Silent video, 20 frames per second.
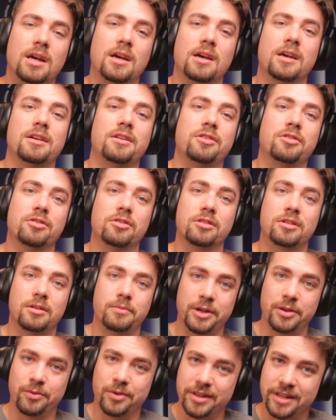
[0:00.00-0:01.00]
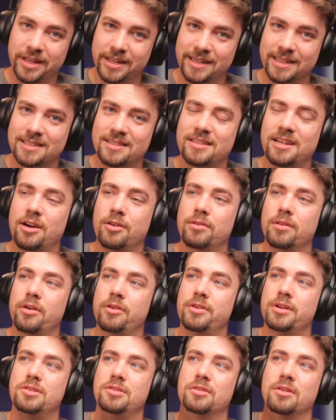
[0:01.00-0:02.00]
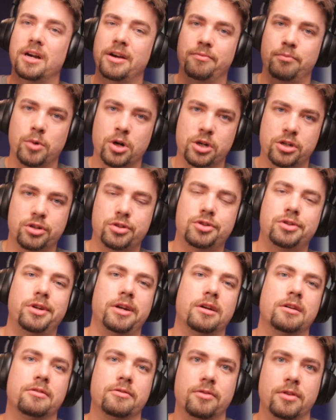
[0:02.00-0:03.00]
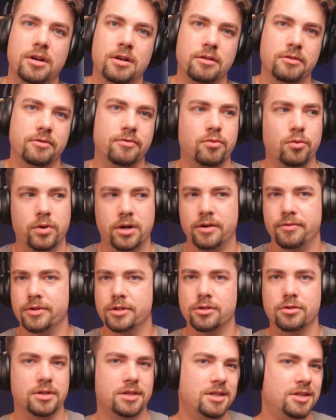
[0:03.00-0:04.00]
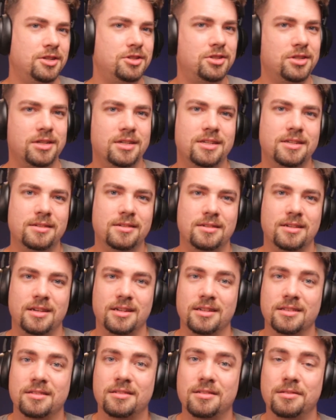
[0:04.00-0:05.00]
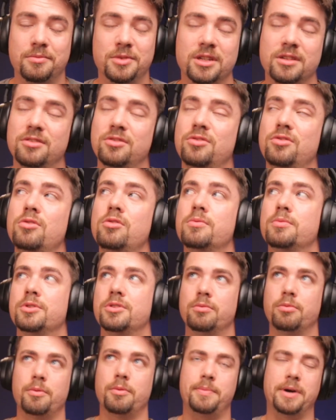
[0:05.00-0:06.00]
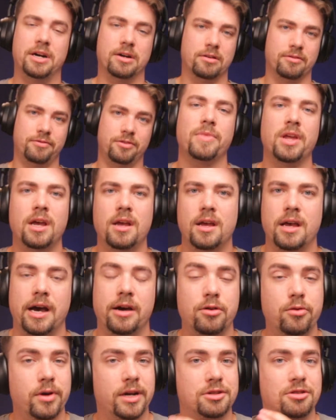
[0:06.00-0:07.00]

you're going to be the one that gets downloaded. You'll have market share of whatever your niche is, and it's going to be super, super powerful. How do you actually